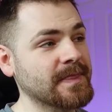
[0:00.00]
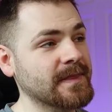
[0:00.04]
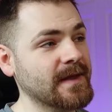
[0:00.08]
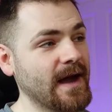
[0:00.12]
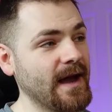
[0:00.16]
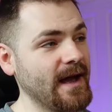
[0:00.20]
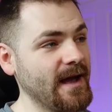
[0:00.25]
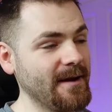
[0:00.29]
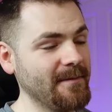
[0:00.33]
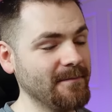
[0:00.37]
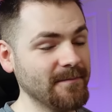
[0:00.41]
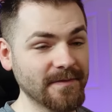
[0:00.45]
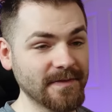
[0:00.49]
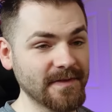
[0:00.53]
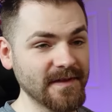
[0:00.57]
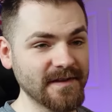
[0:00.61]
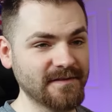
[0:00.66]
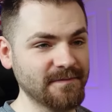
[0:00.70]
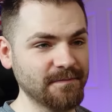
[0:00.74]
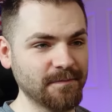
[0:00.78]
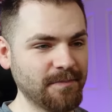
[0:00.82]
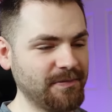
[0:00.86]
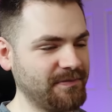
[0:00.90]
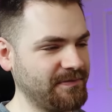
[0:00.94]
I went on
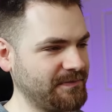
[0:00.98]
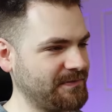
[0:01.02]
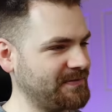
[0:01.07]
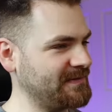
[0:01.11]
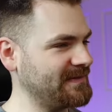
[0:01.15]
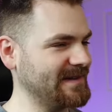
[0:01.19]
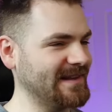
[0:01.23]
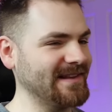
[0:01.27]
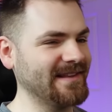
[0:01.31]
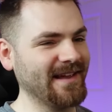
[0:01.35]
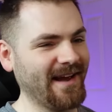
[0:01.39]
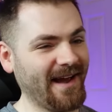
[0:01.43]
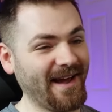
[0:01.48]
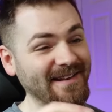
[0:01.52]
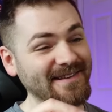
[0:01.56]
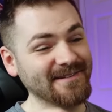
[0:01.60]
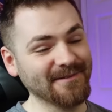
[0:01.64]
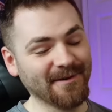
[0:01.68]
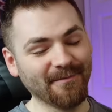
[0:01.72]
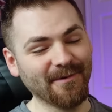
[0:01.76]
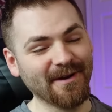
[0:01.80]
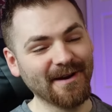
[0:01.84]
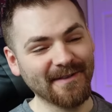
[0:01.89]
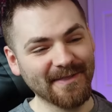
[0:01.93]

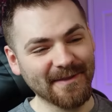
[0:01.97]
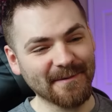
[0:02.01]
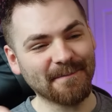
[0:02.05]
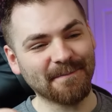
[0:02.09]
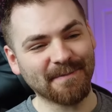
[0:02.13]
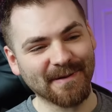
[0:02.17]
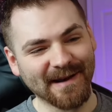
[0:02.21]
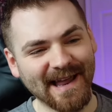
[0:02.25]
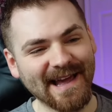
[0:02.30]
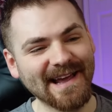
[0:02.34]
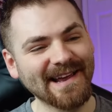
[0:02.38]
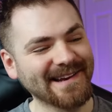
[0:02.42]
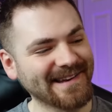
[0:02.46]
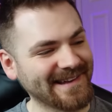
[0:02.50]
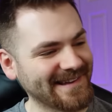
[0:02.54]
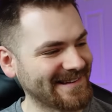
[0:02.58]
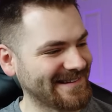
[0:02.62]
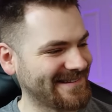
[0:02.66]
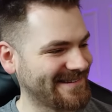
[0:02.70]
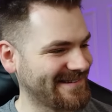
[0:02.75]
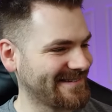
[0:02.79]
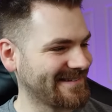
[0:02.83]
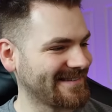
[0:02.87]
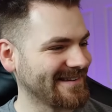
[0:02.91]
the
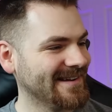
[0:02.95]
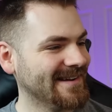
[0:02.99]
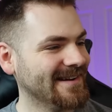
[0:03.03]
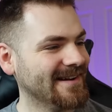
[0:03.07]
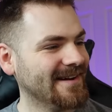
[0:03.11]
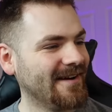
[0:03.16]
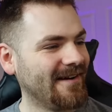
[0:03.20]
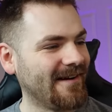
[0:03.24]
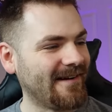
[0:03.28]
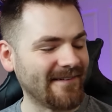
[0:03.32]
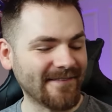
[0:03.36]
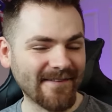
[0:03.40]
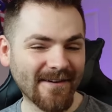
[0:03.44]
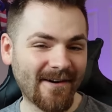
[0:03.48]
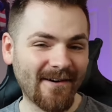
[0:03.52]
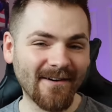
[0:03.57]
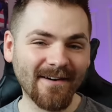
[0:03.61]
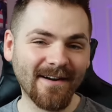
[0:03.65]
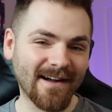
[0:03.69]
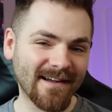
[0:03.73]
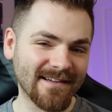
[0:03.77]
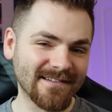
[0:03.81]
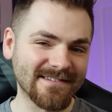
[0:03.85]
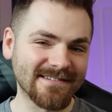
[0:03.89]
playlist on the
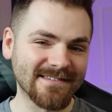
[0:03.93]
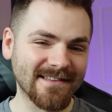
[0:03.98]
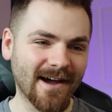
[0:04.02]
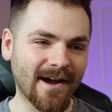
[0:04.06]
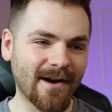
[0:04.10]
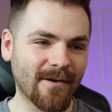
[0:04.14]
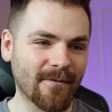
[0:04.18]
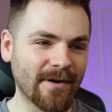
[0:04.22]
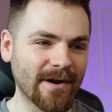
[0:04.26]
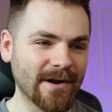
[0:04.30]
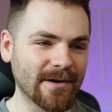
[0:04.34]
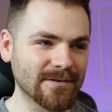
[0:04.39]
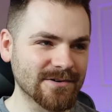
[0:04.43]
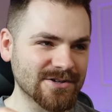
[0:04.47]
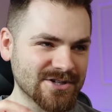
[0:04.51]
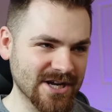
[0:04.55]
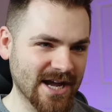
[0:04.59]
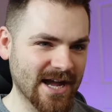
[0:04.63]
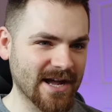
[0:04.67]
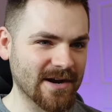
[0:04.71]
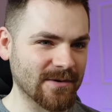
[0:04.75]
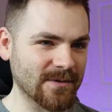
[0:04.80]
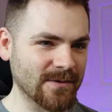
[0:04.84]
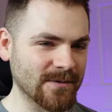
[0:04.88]
Honkai Star Rail
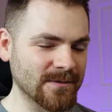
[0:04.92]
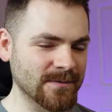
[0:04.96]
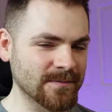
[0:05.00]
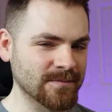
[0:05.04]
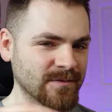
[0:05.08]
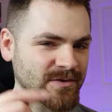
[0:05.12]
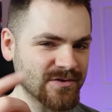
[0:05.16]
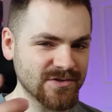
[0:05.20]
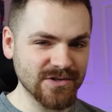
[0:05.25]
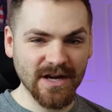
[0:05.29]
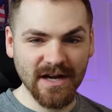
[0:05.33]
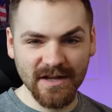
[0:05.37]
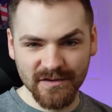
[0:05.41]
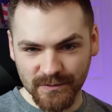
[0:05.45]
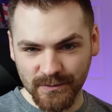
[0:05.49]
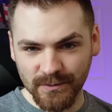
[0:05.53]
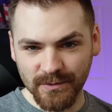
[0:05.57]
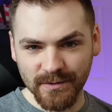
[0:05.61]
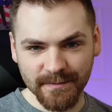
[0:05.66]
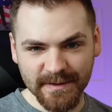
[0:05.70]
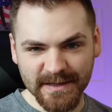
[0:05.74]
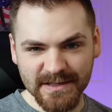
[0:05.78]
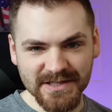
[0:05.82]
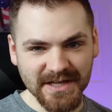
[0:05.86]
channel, because you guys all
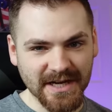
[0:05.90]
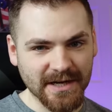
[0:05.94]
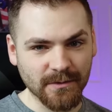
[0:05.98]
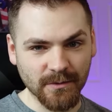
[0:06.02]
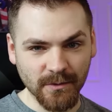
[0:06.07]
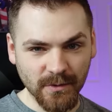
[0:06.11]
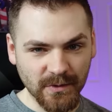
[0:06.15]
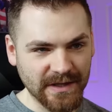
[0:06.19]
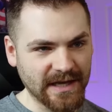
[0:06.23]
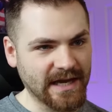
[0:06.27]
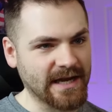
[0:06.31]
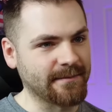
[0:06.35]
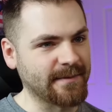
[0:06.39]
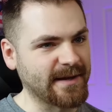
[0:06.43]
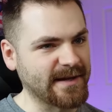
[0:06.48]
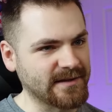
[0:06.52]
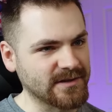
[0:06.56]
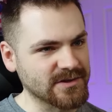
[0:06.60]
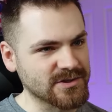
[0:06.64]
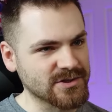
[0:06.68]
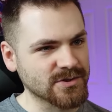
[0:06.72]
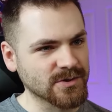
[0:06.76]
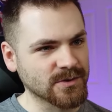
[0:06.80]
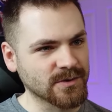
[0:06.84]
want me to check out all the
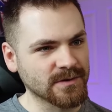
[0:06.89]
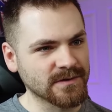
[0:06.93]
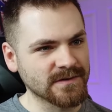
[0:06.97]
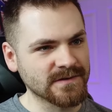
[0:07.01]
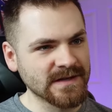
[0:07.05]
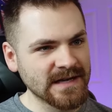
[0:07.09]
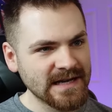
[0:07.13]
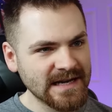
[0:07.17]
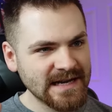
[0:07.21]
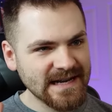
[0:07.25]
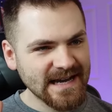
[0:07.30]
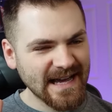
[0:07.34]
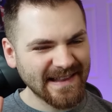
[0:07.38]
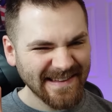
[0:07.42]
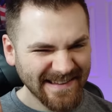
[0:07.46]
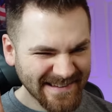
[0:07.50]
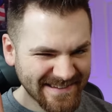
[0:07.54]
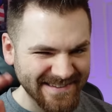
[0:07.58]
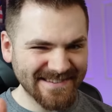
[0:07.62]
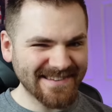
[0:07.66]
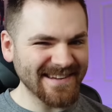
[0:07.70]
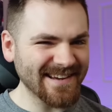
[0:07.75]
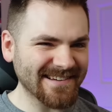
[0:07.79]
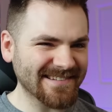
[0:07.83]
animated shorts, and
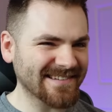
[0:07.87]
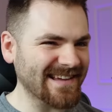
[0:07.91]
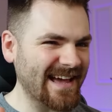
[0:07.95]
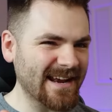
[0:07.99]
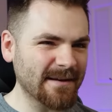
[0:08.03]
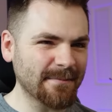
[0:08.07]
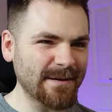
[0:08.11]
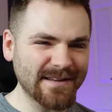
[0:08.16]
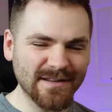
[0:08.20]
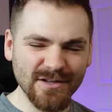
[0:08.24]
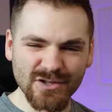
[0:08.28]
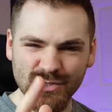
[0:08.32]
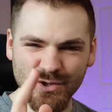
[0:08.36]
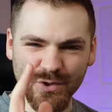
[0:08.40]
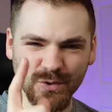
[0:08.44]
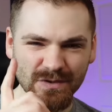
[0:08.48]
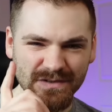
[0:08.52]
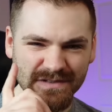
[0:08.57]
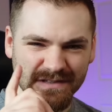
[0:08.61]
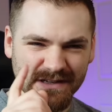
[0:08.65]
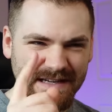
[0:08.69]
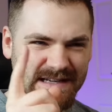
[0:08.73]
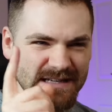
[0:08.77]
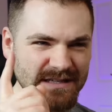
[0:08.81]
there's 6 animated
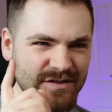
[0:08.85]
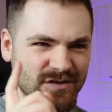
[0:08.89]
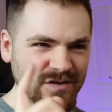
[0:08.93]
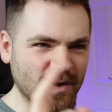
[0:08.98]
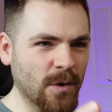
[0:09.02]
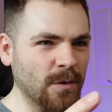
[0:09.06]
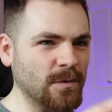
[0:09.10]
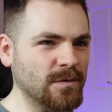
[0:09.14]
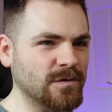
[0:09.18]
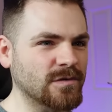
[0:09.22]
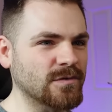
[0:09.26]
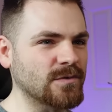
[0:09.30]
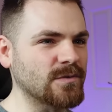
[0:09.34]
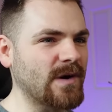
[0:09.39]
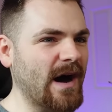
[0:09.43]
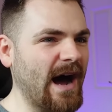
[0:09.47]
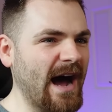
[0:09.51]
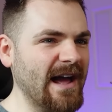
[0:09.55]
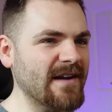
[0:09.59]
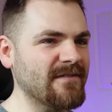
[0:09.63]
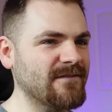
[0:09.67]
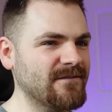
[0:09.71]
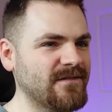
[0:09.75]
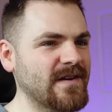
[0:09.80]
shorts in total,
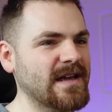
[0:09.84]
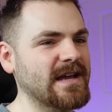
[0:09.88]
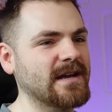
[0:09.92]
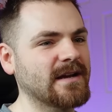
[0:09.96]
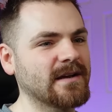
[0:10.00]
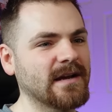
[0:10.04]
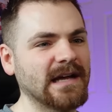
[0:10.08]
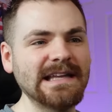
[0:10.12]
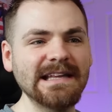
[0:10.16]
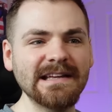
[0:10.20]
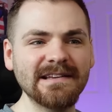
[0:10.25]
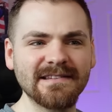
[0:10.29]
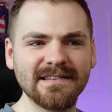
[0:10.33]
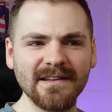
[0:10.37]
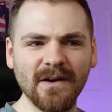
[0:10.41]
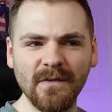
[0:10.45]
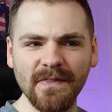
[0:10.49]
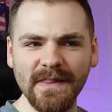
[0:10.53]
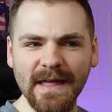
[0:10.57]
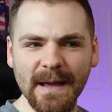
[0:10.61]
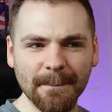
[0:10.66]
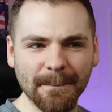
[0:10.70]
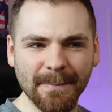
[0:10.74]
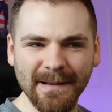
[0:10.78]
I think, at least
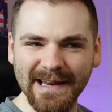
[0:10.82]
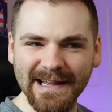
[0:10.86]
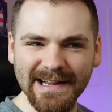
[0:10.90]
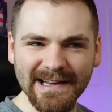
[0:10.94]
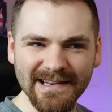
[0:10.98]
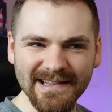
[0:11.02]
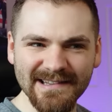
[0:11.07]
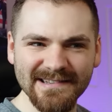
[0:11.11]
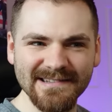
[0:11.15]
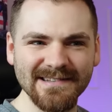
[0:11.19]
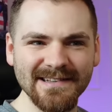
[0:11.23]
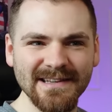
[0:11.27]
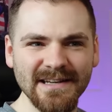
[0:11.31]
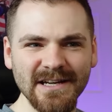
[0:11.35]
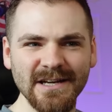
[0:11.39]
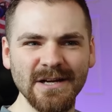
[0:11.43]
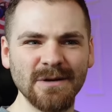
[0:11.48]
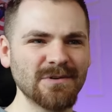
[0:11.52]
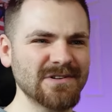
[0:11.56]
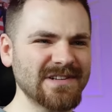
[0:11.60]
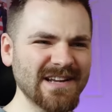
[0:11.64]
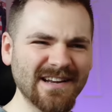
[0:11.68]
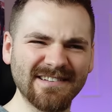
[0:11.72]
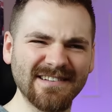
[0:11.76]
on that playlist,
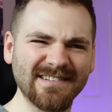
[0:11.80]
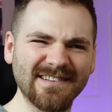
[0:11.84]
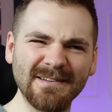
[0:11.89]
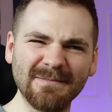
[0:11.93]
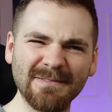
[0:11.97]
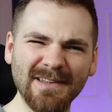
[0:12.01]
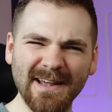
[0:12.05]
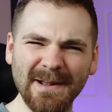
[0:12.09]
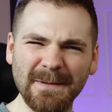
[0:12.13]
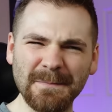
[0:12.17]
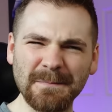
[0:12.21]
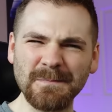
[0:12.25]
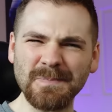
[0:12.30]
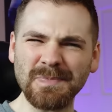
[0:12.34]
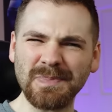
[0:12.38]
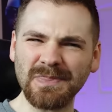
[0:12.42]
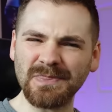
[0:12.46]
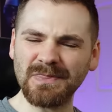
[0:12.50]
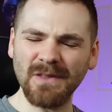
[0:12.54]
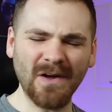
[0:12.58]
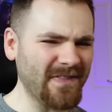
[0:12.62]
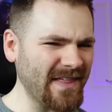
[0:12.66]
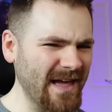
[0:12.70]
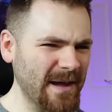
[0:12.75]
which actually seems like
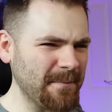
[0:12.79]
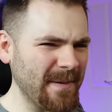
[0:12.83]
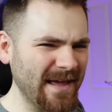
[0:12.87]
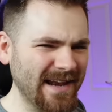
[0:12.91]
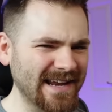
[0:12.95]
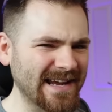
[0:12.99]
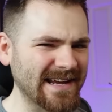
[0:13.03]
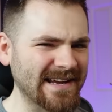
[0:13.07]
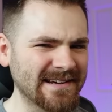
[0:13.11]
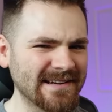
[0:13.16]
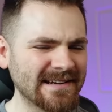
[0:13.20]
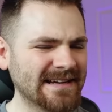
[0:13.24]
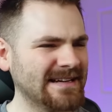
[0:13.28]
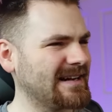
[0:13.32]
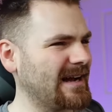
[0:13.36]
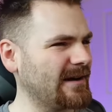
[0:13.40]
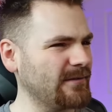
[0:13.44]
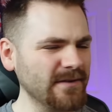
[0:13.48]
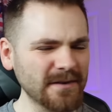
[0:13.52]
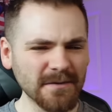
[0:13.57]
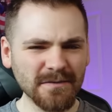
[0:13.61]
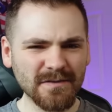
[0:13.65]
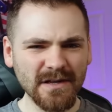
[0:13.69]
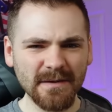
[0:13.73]
not that many. I
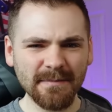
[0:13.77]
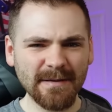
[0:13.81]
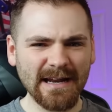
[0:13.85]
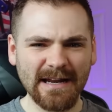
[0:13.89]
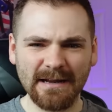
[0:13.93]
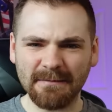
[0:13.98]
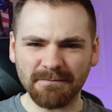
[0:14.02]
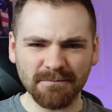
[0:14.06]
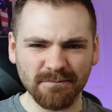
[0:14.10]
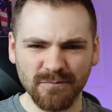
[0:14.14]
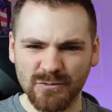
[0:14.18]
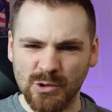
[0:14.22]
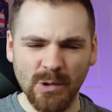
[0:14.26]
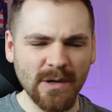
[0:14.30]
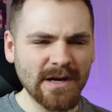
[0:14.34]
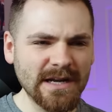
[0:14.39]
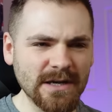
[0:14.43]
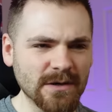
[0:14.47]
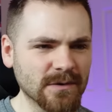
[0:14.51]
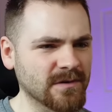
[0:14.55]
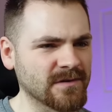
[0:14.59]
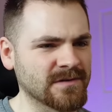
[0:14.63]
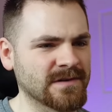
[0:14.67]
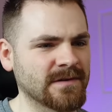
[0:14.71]
thought there was going to be like
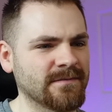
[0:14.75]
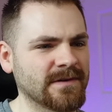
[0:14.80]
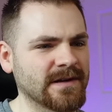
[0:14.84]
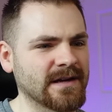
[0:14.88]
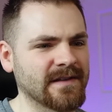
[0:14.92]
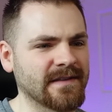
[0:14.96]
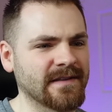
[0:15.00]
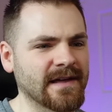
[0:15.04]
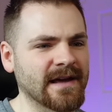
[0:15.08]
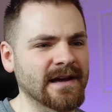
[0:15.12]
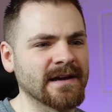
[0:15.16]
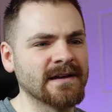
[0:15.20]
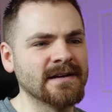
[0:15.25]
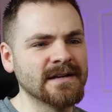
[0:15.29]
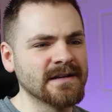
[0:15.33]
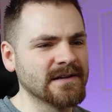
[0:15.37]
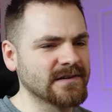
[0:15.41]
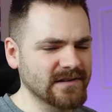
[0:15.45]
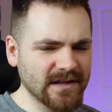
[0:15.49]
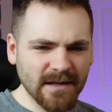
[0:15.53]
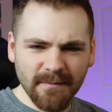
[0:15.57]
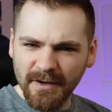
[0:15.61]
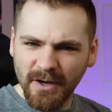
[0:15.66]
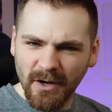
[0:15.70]
20 or something like that.
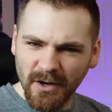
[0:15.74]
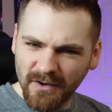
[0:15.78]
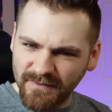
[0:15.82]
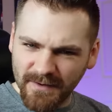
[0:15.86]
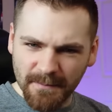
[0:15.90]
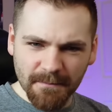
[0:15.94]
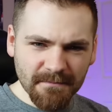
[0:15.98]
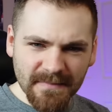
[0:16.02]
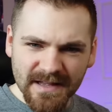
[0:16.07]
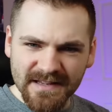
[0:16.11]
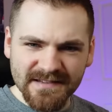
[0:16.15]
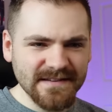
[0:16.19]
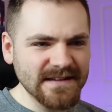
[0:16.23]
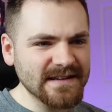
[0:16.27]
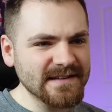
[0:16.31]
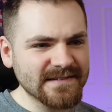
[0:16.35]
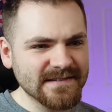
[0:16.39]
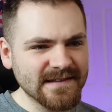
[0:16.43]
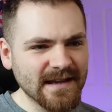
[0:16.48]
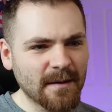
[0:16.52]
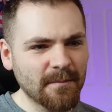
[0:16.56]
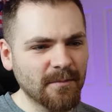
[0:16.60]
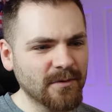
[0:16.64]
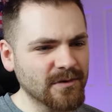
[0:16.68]
So let me know if I'm missing
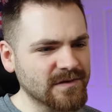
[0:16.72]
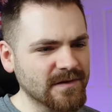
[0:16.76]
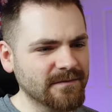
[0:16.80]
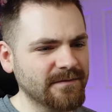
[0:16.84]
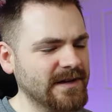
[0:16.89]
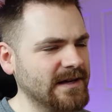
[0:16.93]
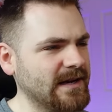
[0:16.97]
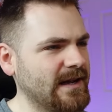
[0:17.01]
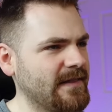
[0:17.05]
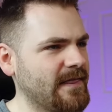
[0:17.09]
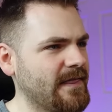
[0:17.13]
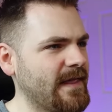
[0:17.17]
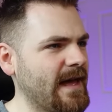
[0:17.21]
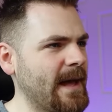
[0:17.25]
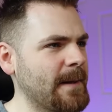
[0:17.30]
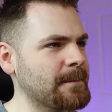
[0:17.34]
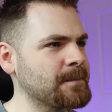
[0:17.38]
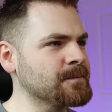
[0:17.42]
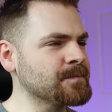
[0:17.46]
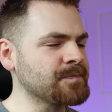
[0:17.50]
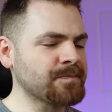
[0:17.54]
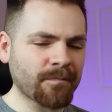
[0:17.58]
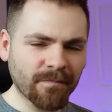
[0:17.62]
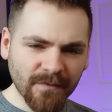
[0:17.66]
some or something like that.